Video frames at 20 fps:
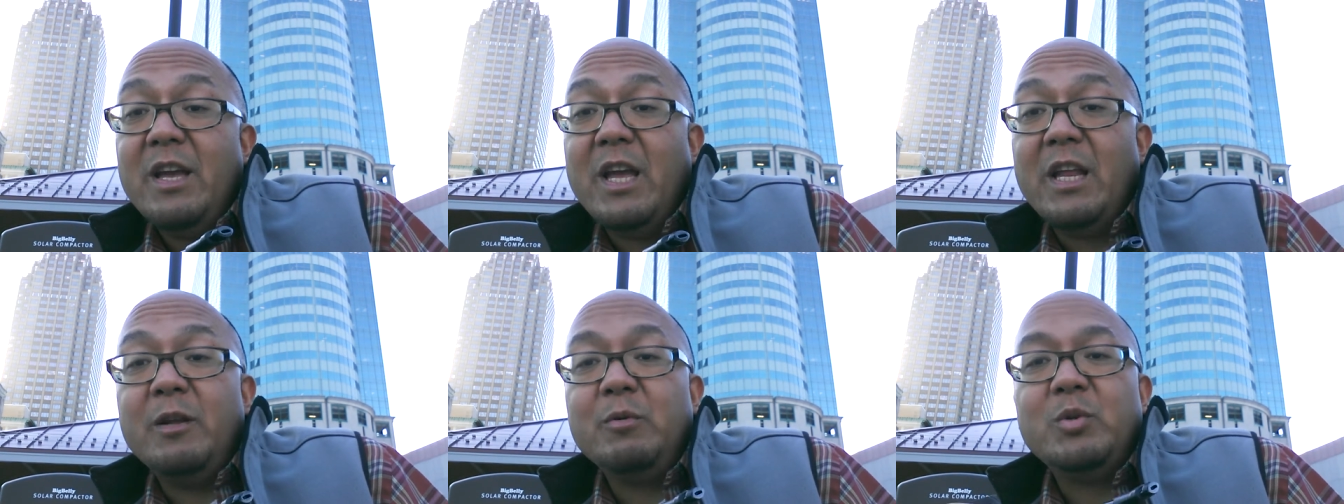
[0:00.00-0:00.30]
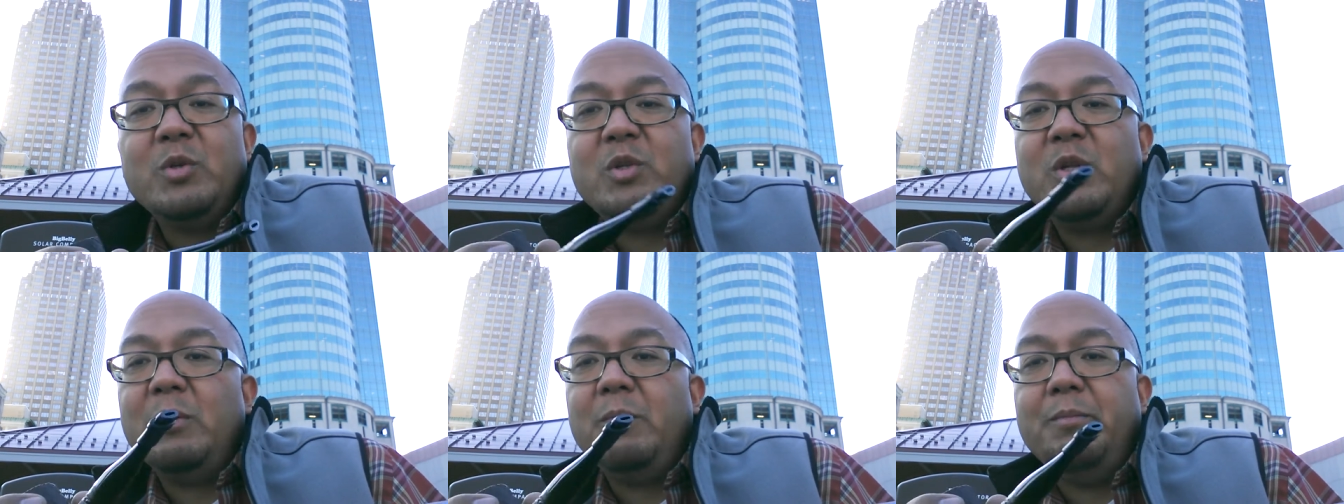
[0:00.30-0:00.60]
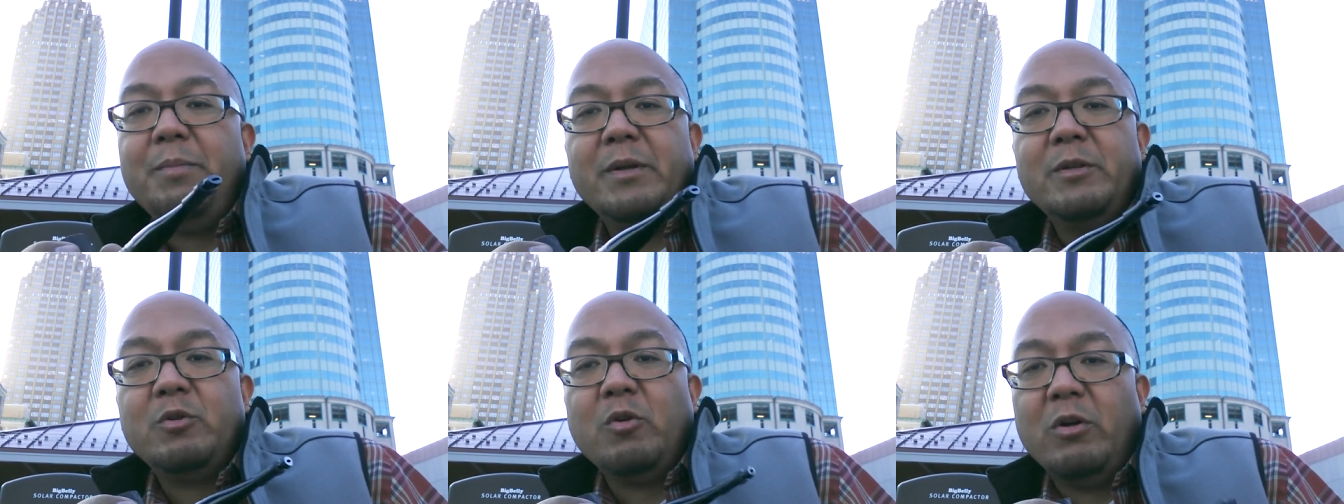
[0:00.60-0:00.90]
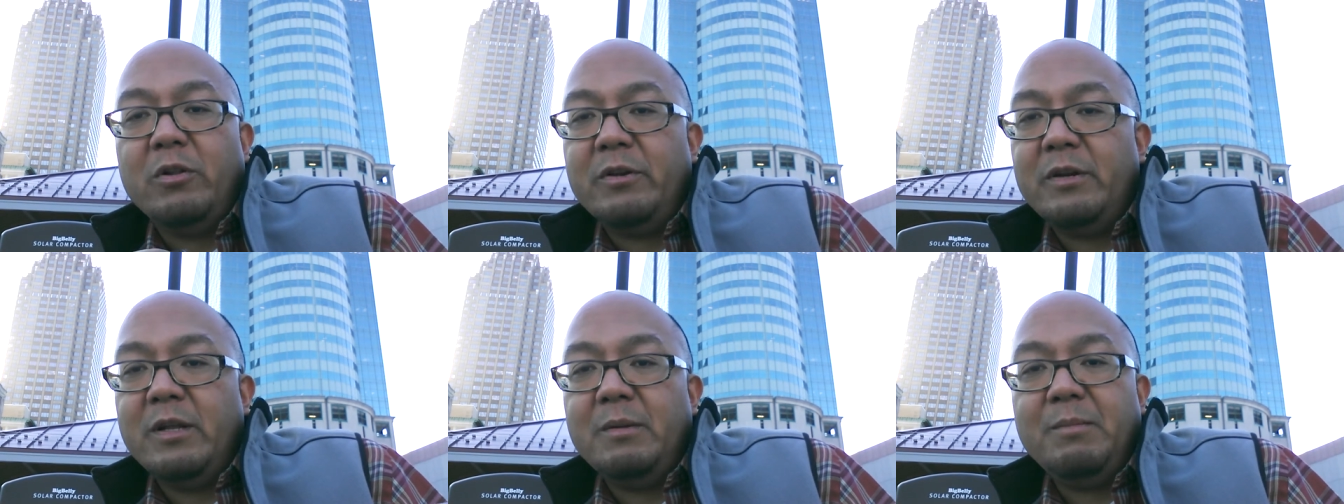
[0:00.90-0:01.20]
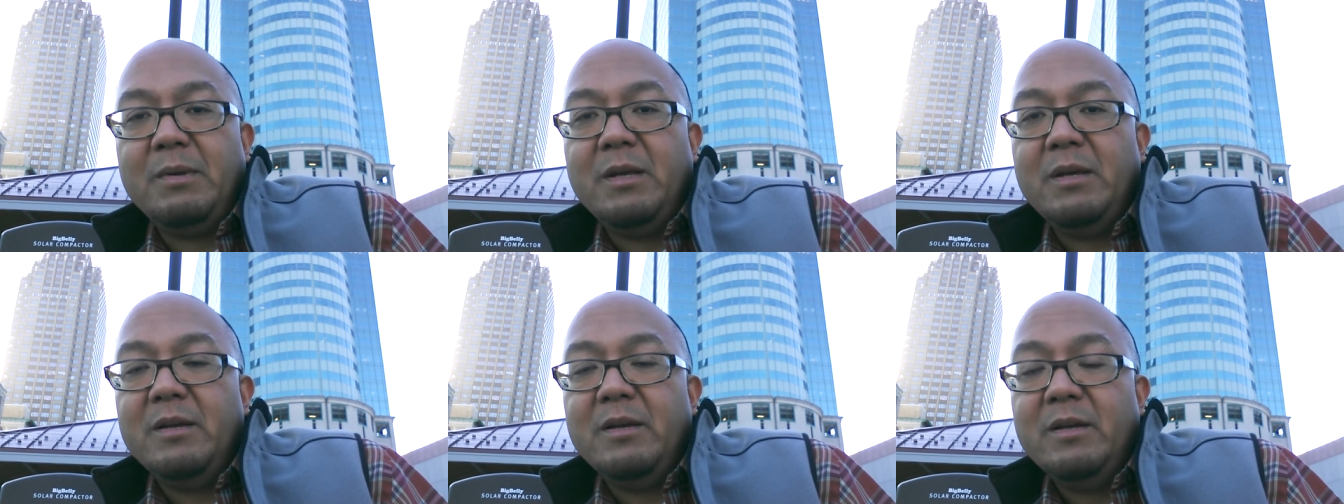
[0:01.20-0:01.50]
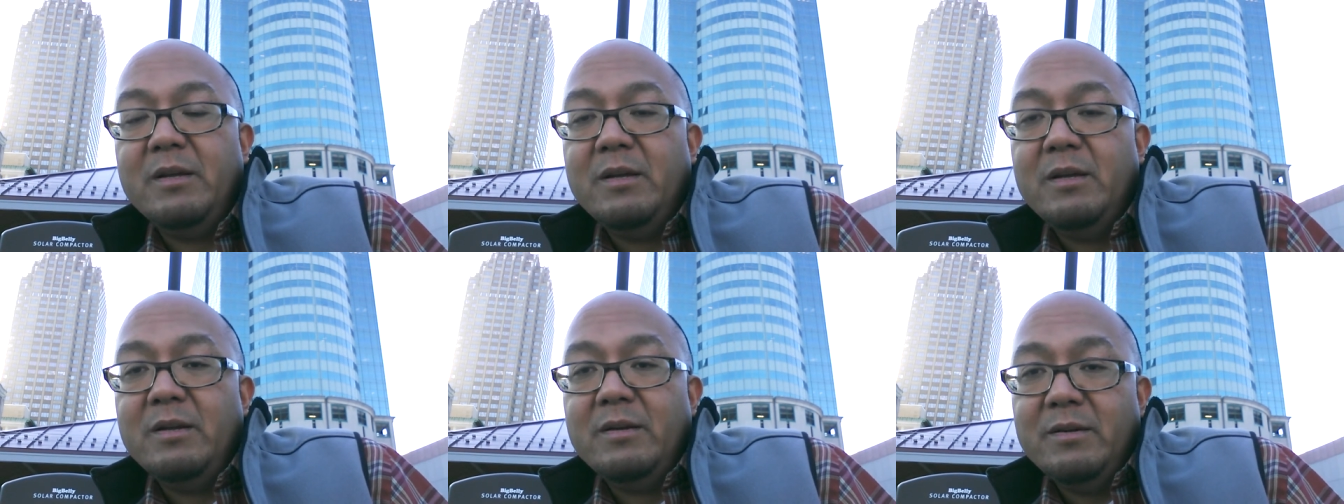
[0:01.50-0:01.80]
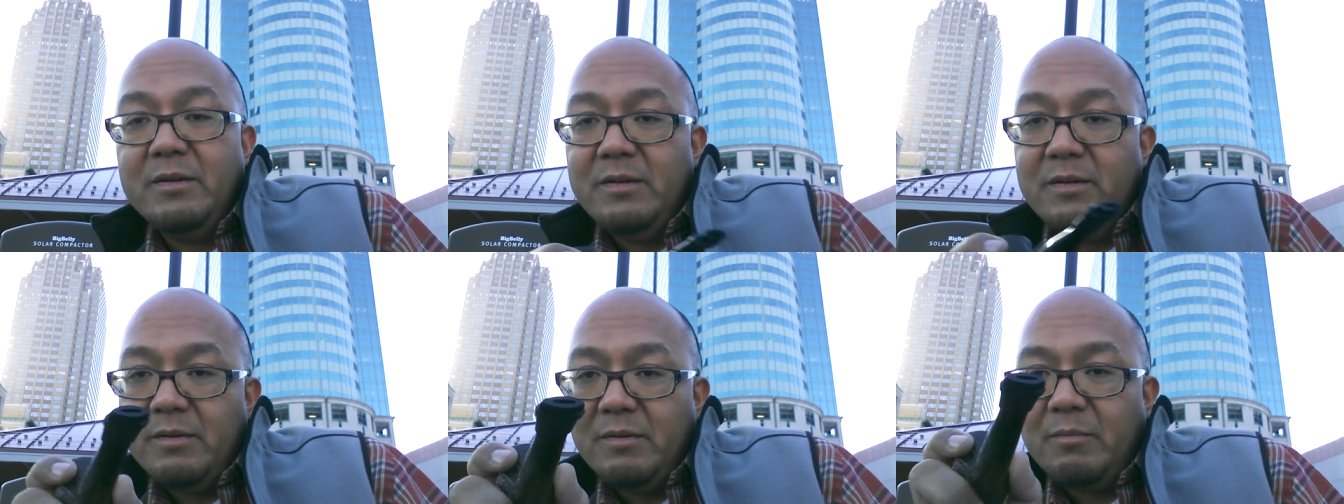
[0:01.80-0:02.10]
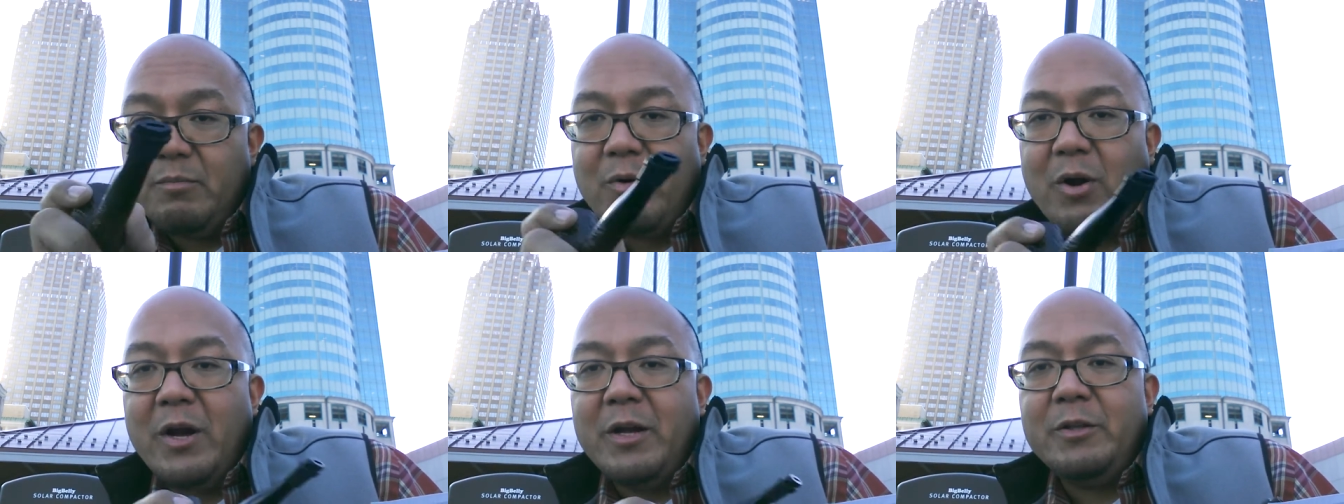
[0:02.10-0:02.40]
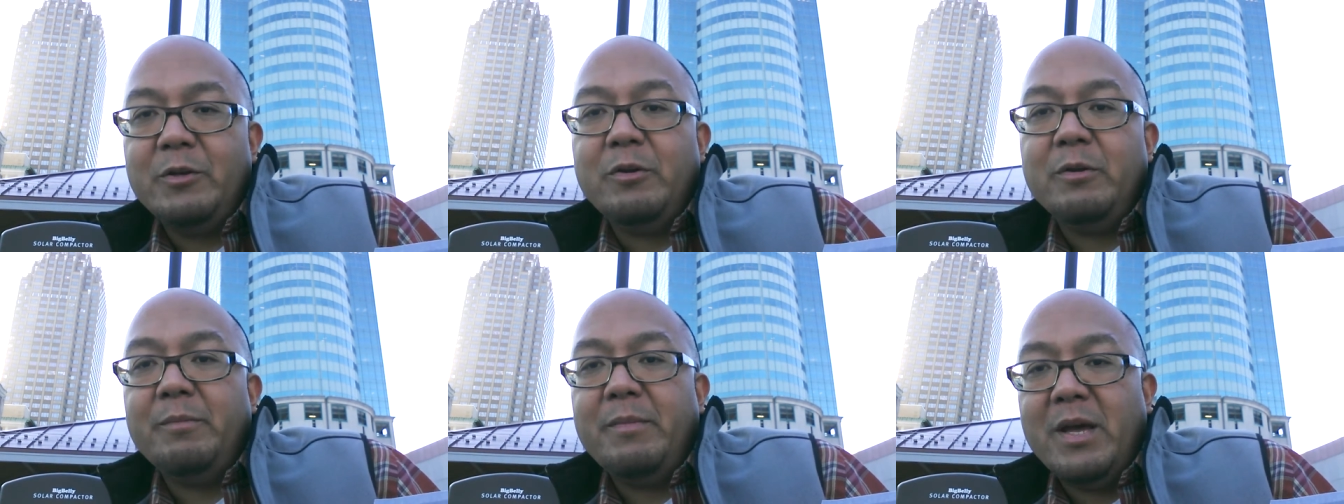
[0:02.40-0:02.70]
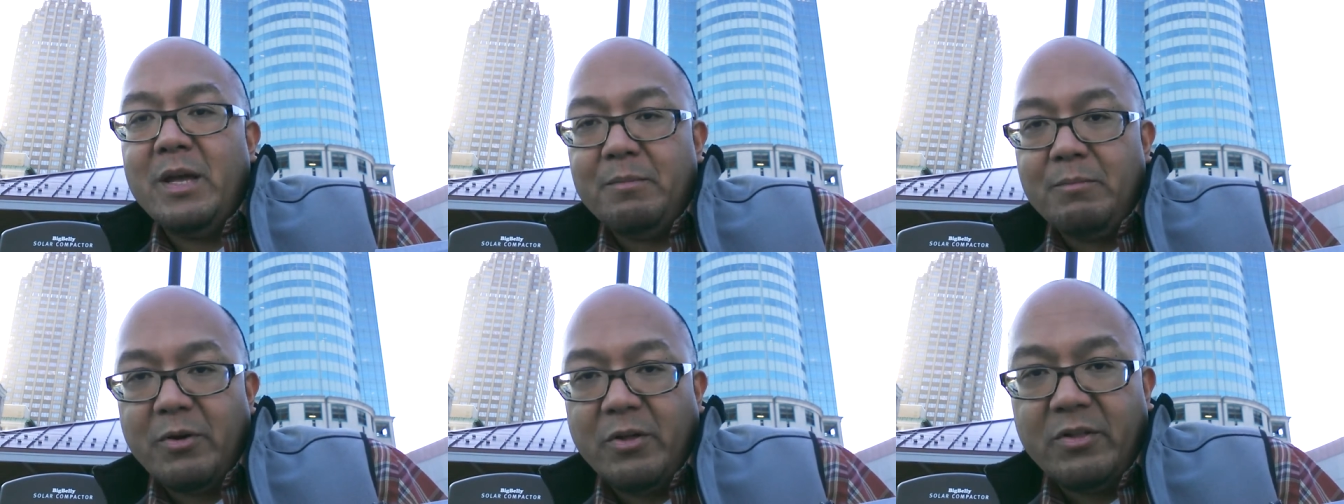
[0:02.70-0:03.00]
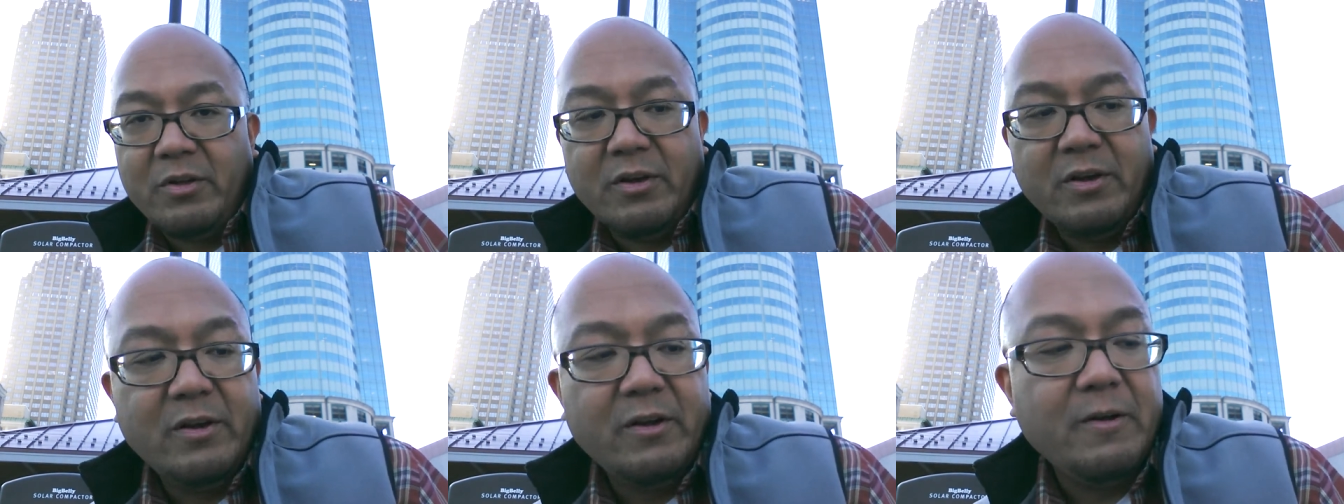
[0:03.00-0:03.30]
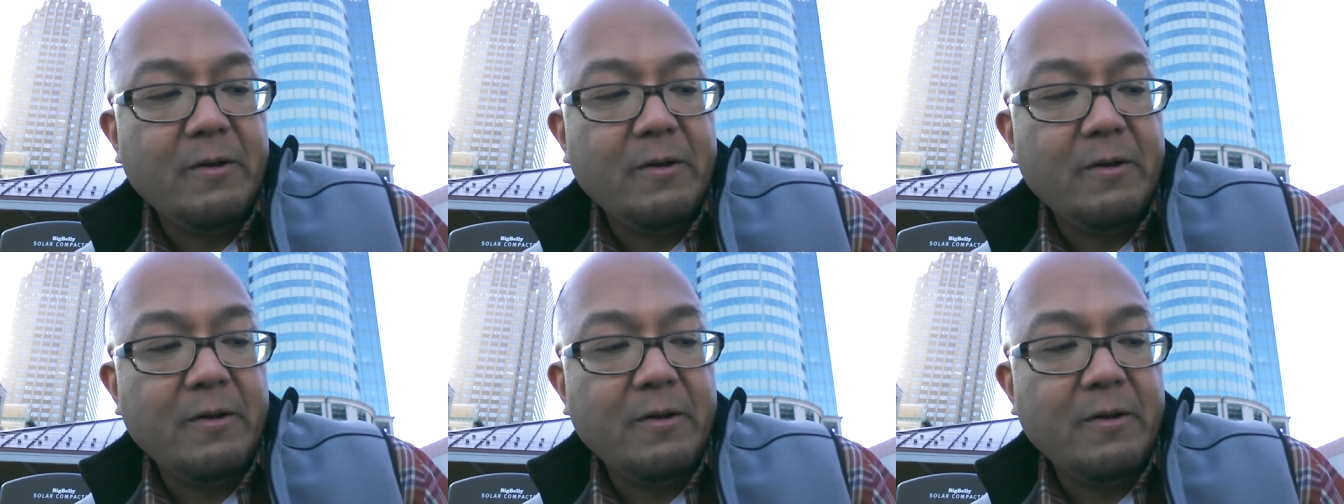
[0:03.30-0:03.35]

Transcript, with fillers: and he was still a bit taller than me. Brian, you're the man, brother.